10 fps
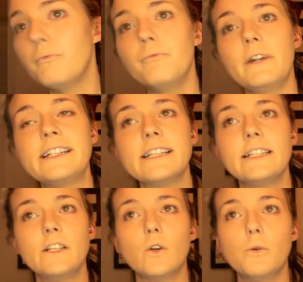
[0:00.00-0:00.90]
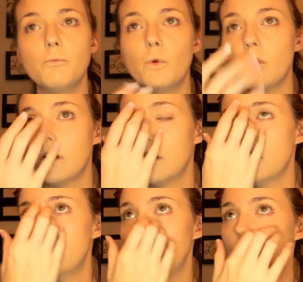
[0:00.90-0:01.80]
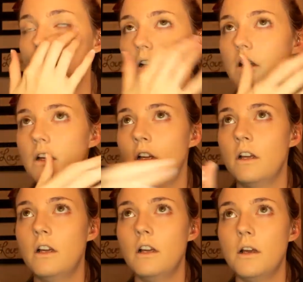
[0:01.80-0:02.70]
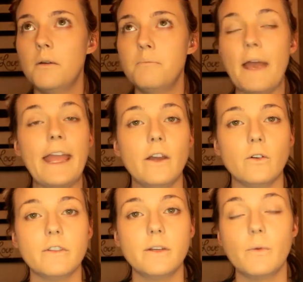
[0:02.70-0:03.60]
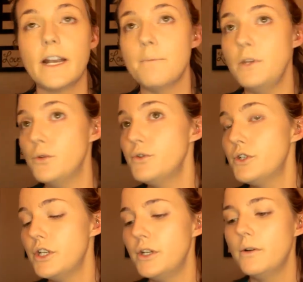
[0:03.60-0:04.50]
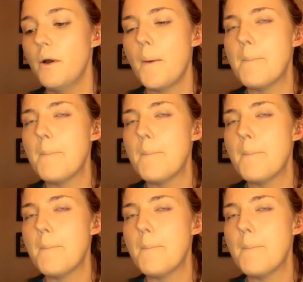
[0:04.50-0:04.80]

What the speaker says: it's a little more pale than what I'm used to,